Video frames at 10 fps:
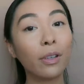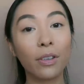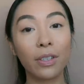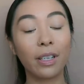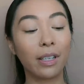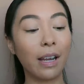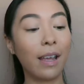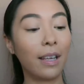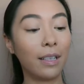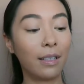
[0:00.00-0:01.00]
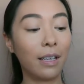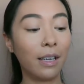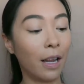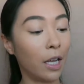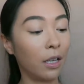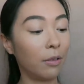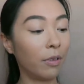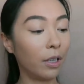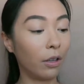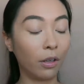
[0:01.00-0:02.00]
be using today is the Naked
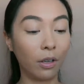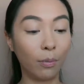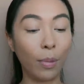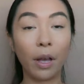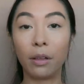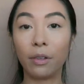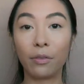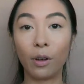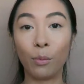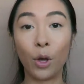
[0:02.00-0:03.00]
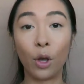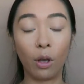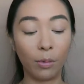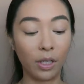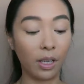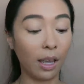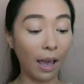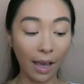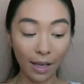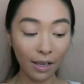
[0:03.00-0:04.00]
Reloaded palette from Urban
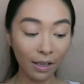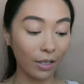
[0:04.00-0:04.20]
Decay.